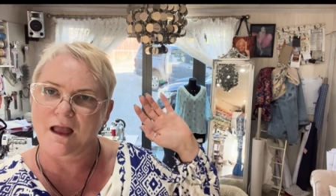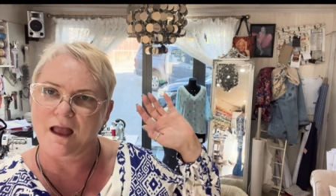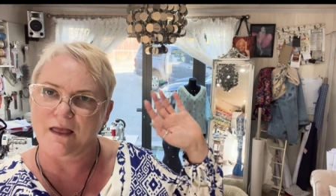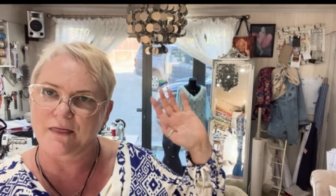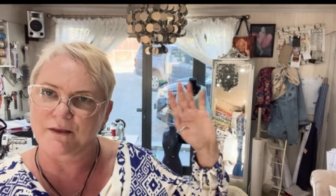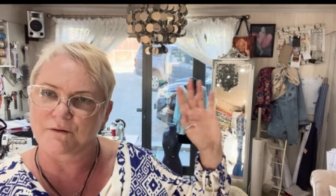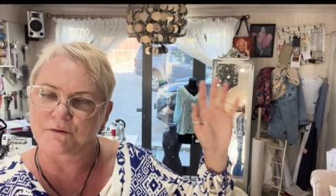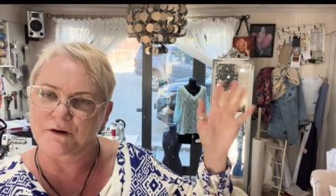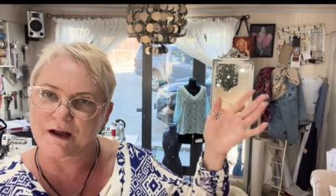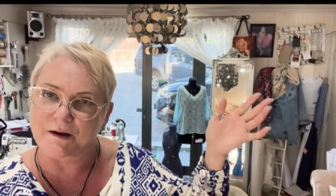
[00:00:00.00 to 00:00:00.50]

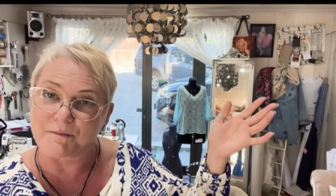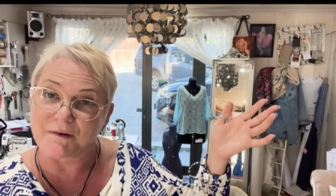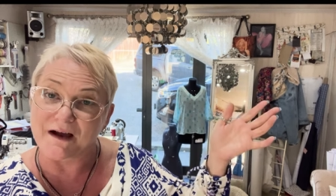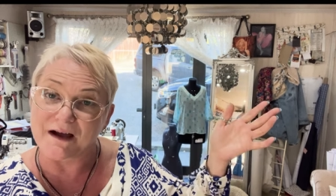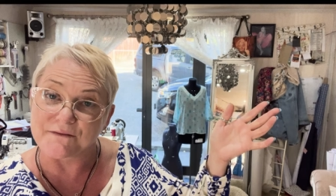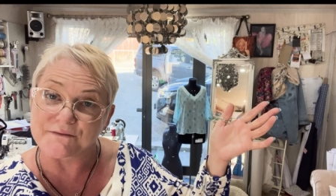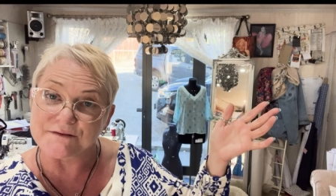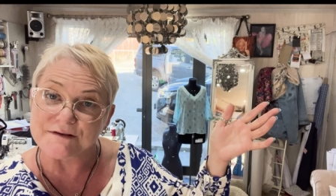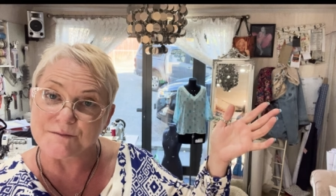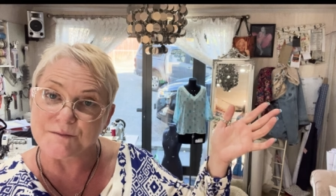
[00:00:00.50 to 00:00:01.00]
and that will come
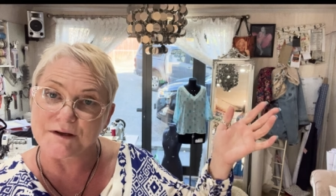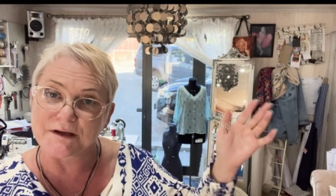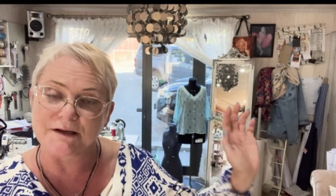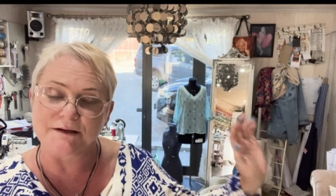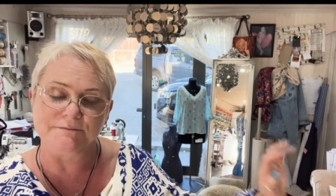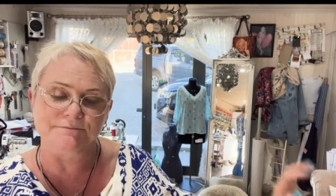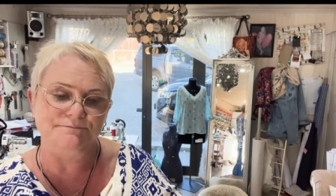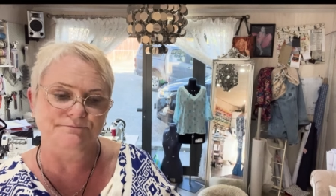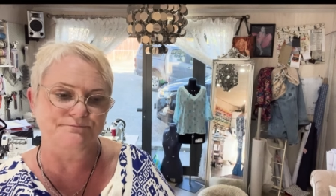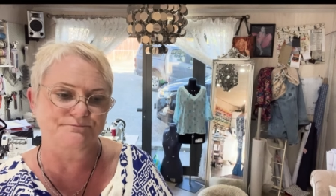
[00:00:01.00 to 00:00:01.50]
after
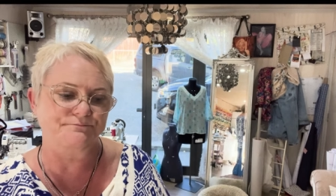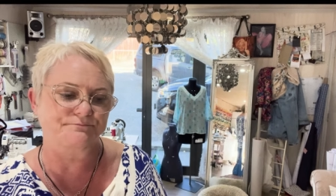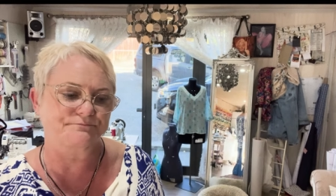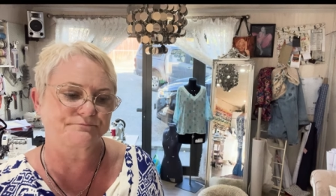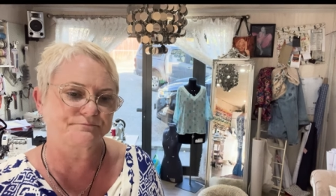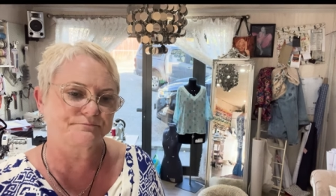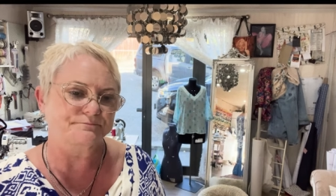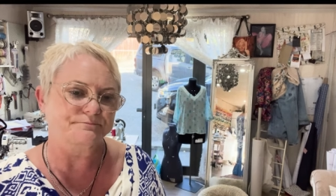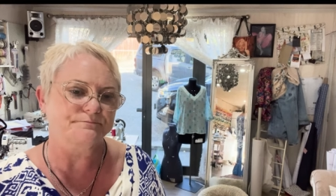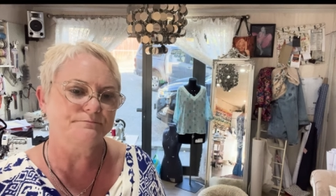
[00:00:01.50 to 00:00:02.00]
me
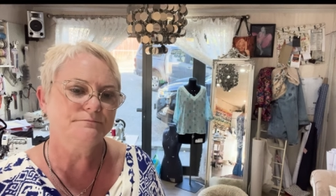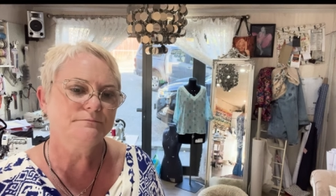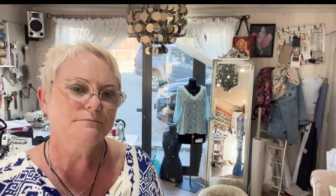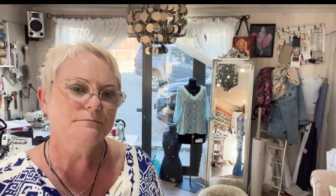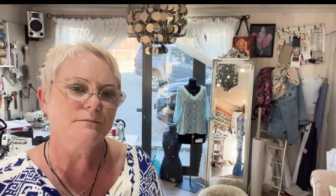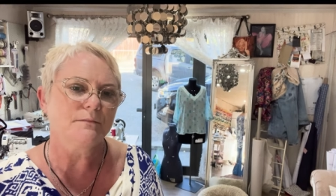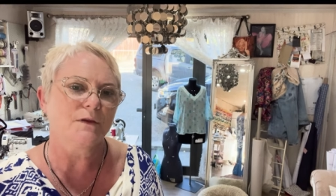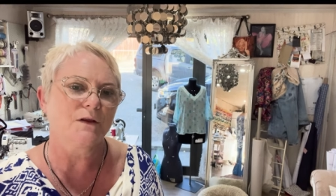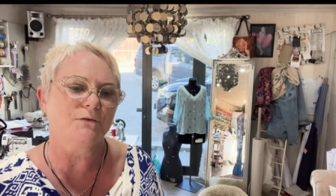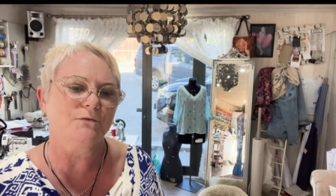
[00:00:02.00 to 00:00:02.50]

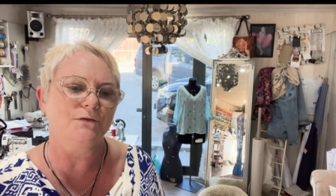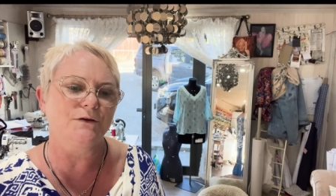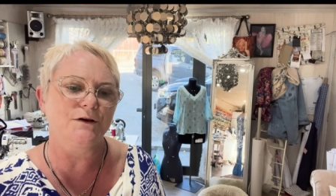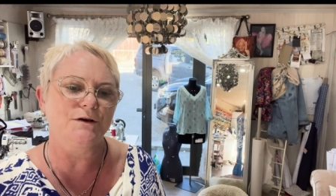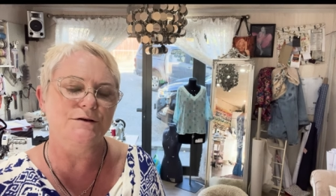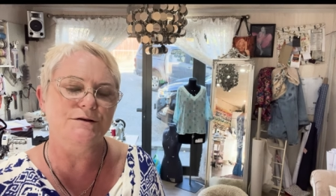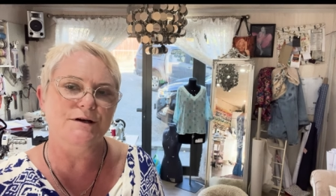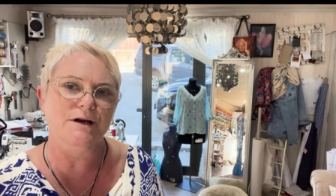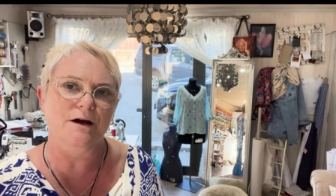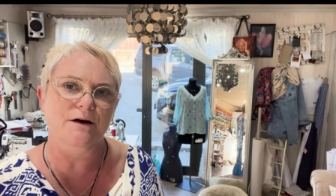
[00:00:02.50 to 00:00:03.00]
for
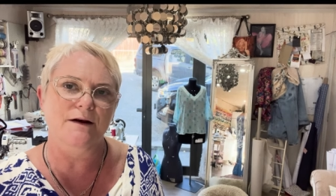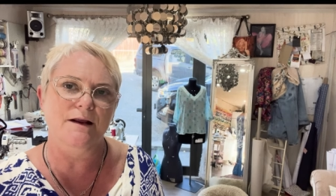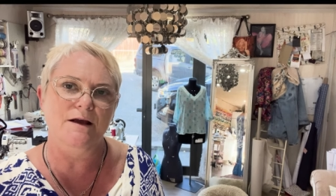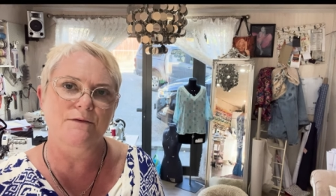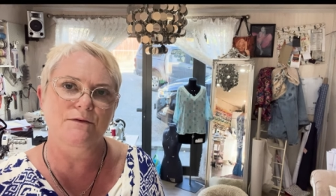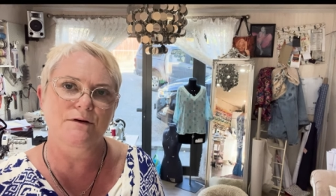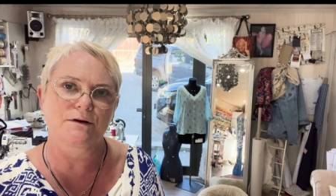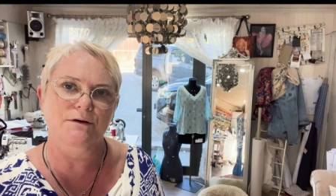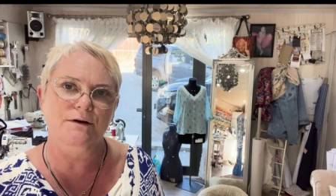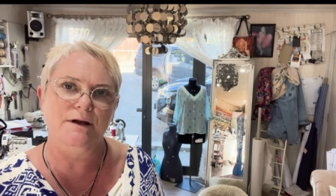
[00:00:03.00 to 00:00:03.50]
you to go and
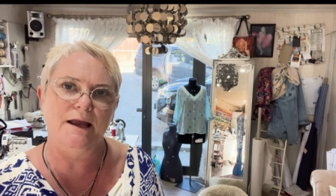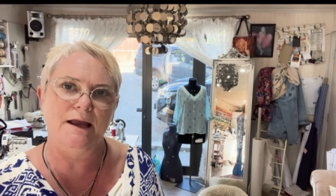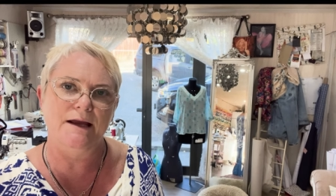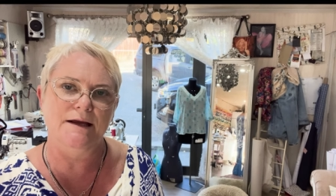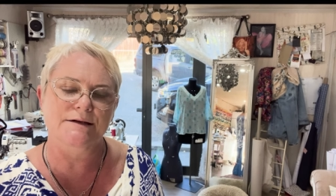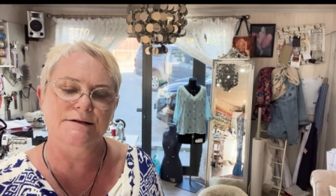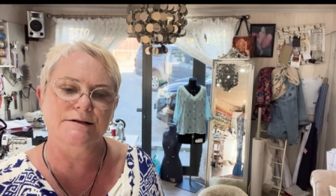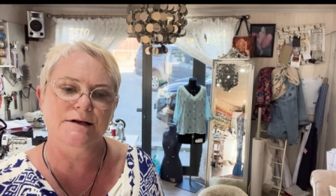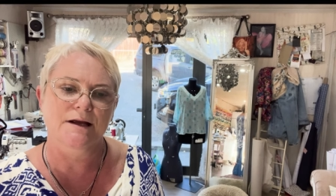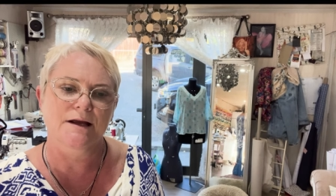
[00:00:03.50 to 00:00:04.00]
have a look
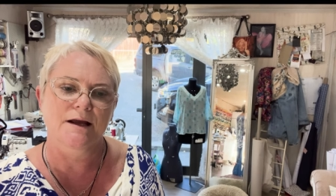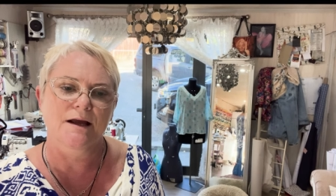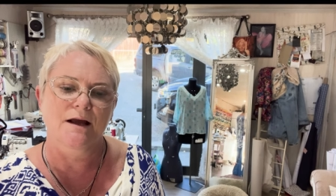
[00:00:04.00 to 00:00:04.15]
at.